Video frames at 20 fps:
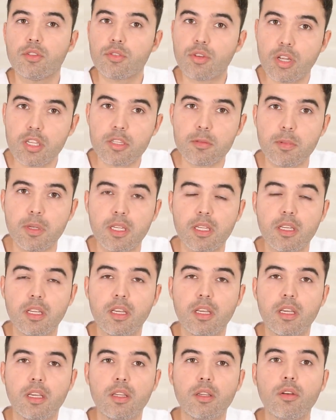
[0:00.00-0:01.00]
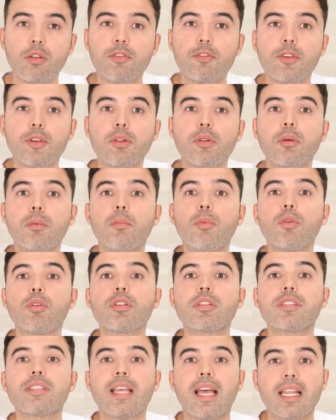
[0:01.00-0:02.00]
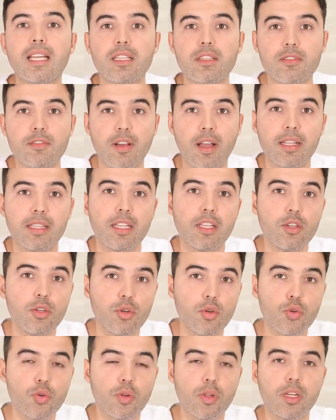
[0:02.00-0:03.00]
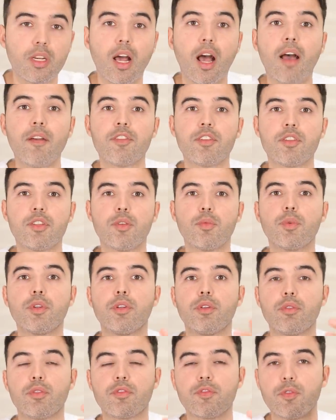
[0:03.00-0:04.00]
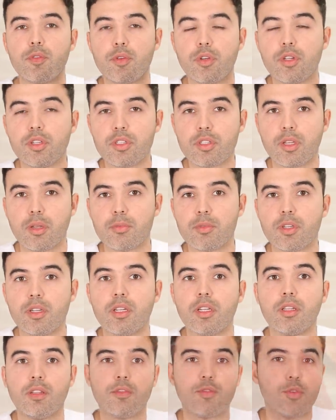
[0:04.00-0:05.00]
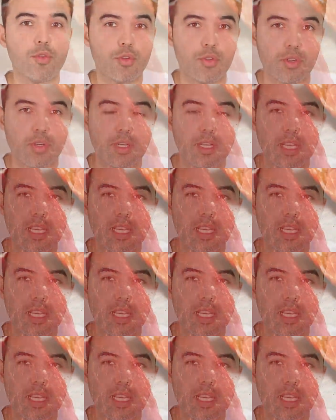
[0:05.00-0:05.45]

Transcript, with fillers: trust me, you'll feel more satisfied than usual and obviously reduce food consumption in the future.